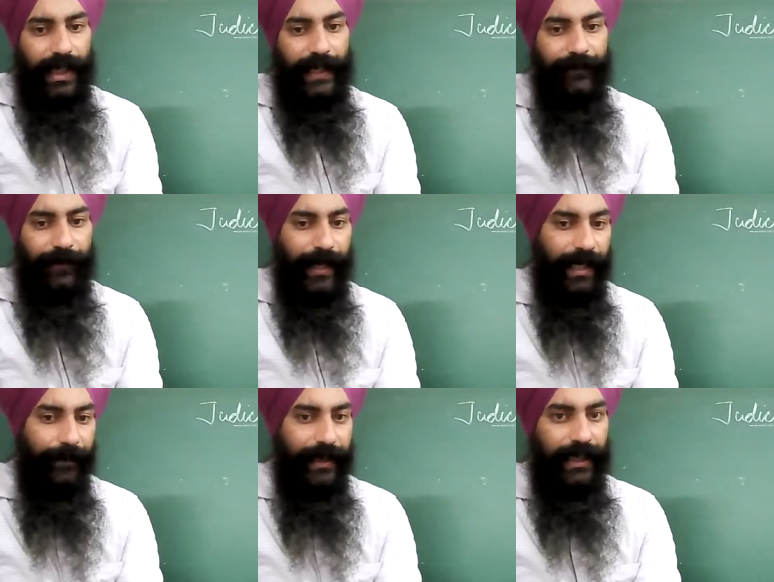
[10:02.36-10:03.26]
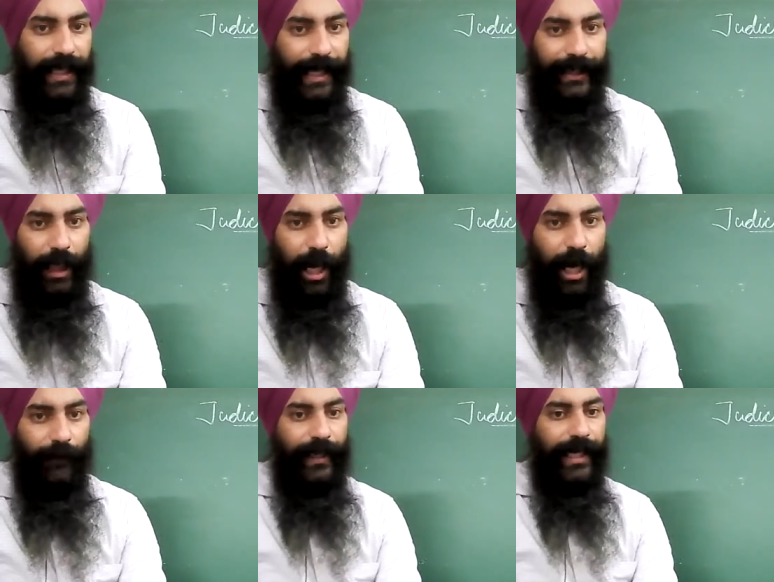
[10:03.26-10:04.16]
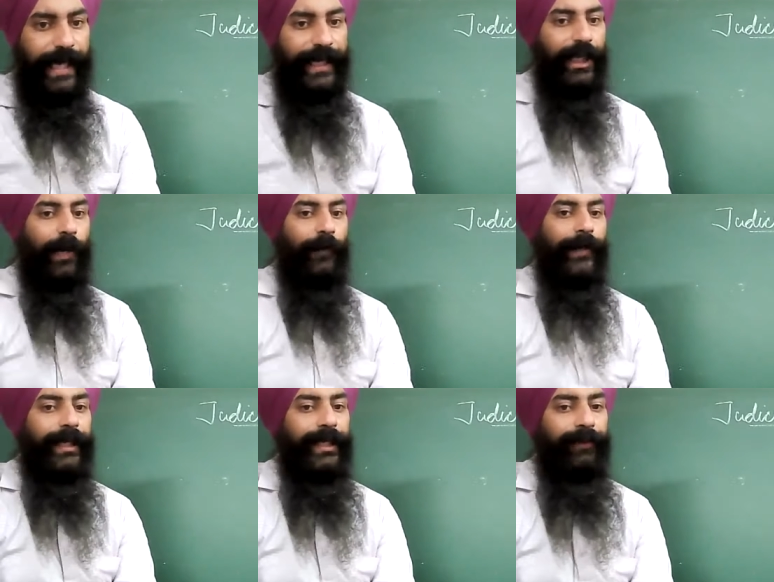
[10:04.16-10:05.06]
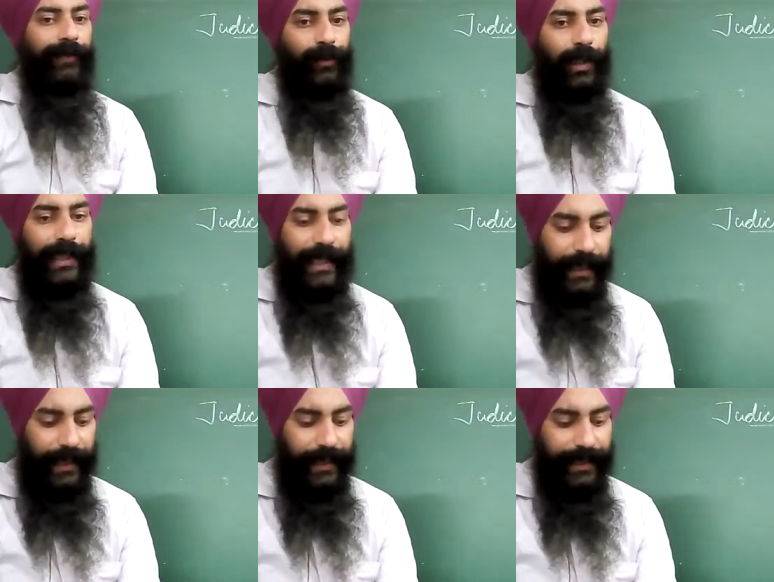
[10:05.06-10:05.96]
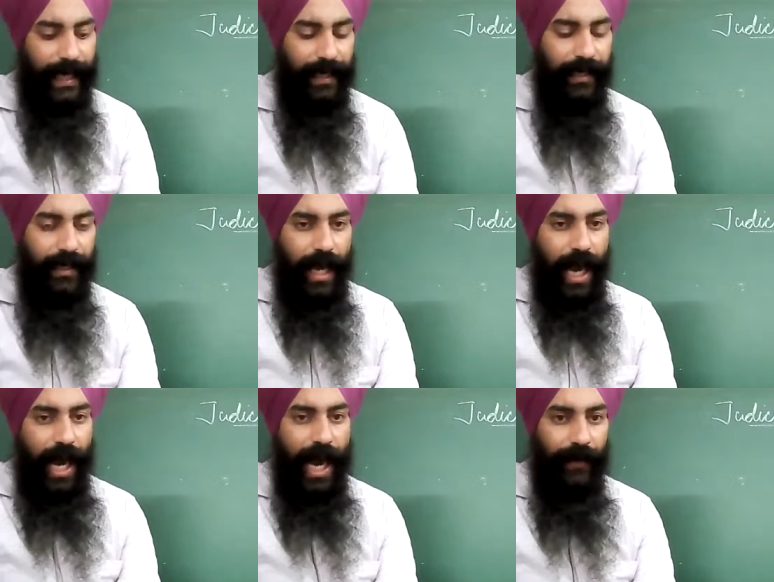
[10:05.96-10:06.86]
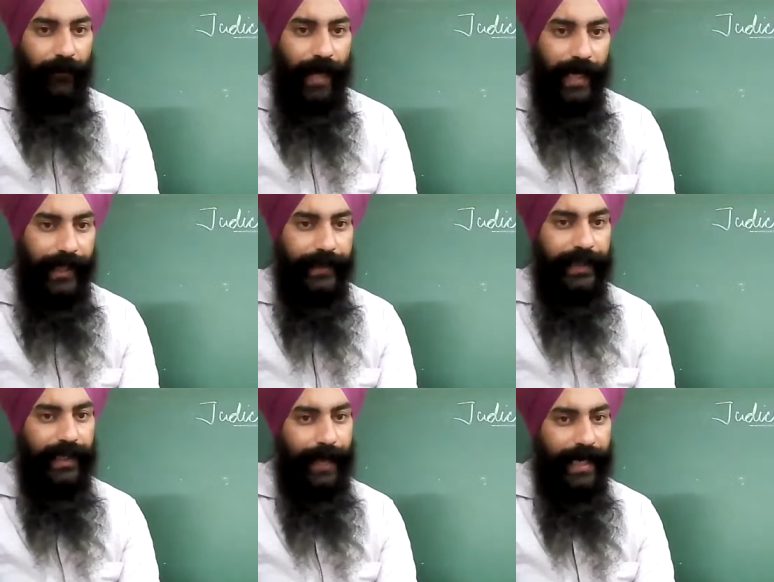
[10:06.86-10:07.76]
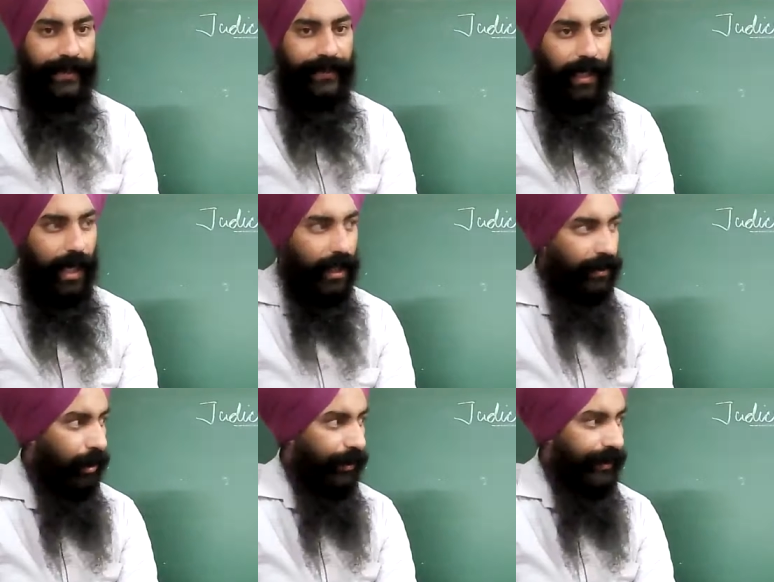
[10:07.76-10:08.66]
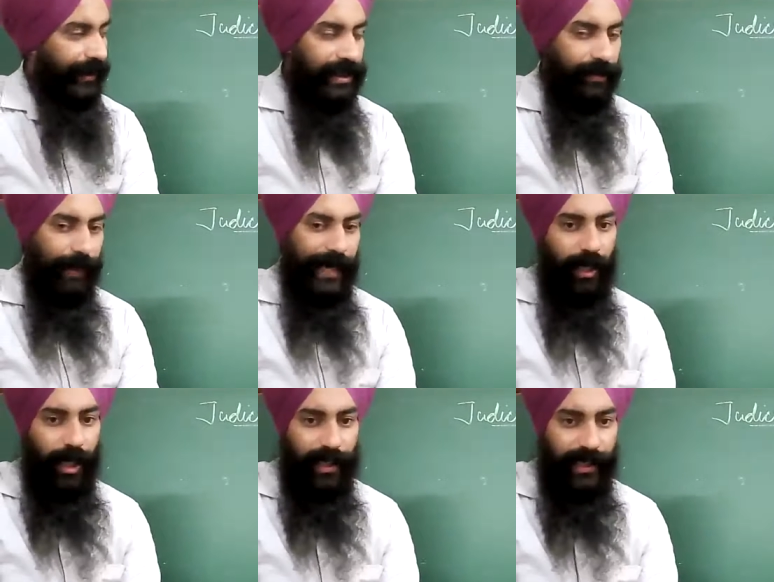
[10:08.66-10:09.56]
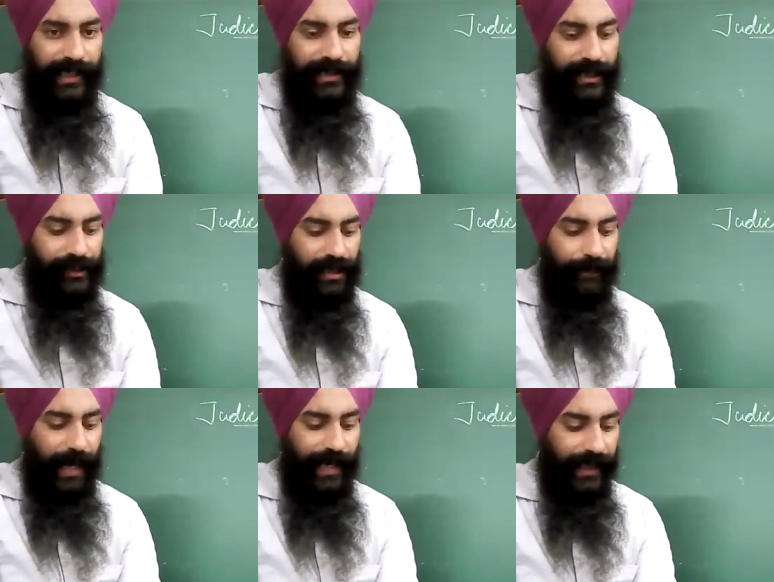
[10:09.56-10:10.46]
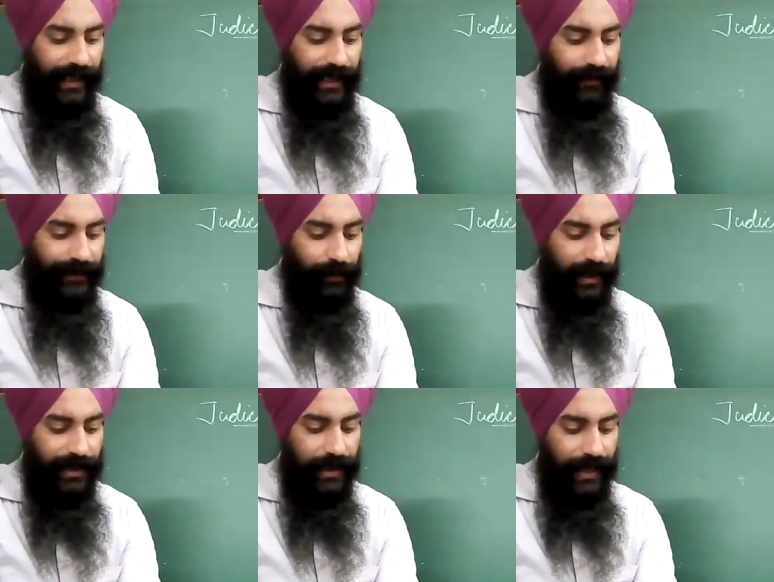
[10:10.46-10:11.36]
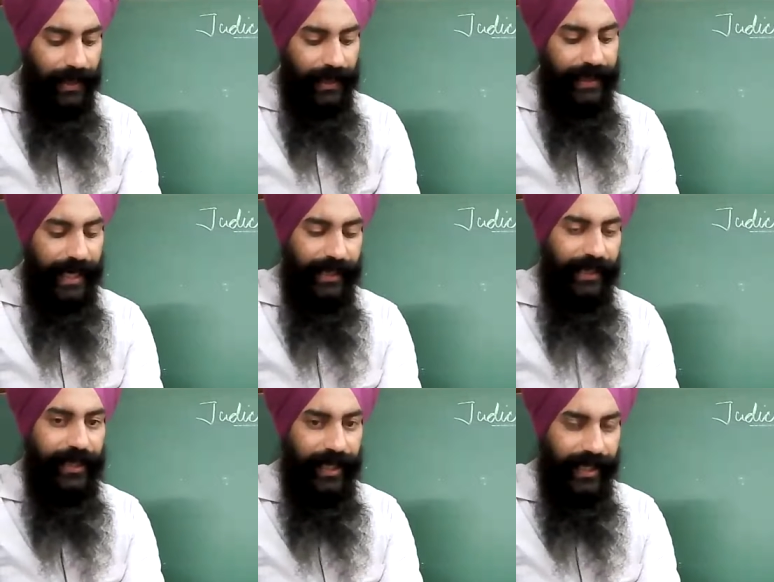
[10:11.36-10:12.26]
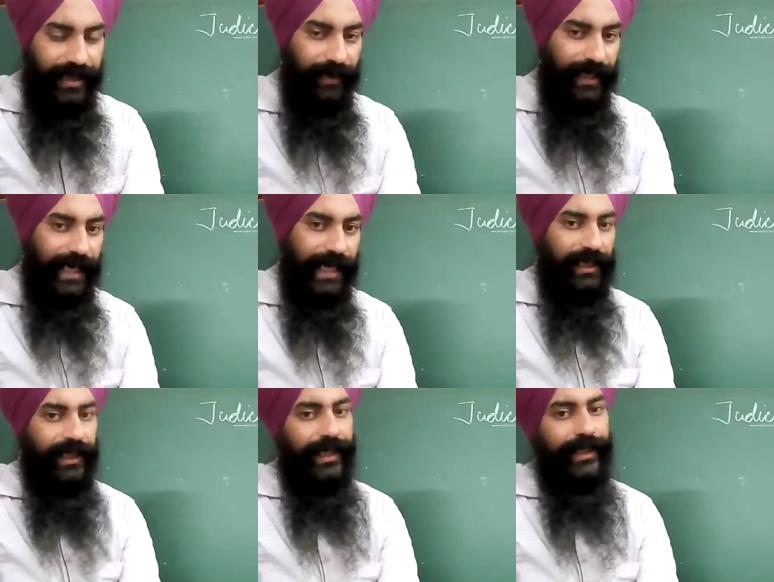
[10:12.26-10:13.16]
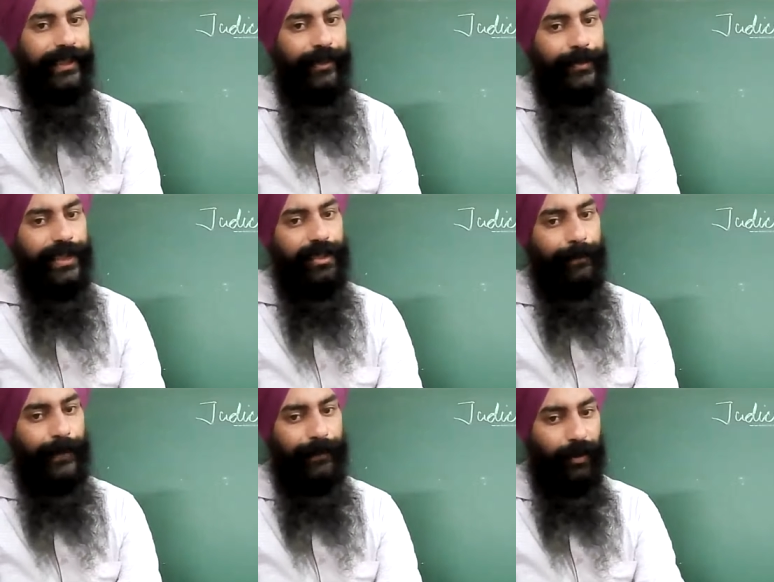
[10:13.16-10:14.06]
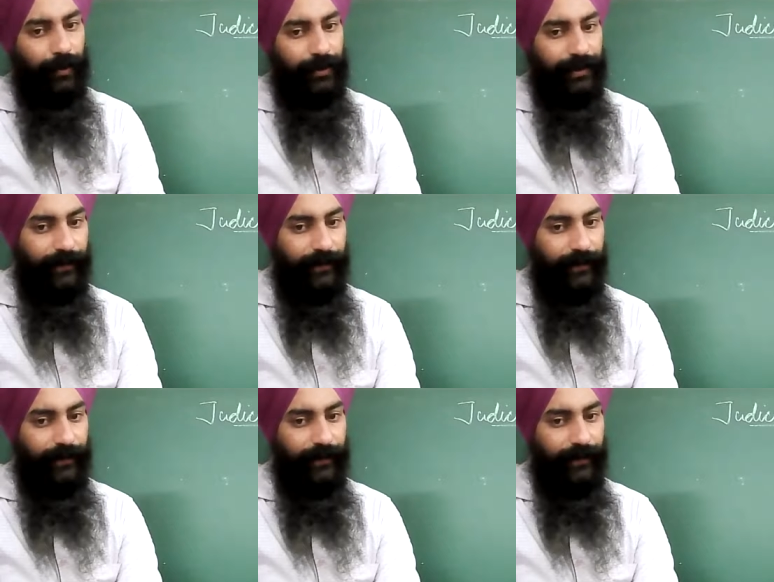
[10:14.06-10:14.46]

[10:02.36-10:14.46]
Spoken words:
If the fundamental right of any of an individual in India are violated by the authorities, by the organization, by the individuals, then a case will directly introduce in Supreme Court.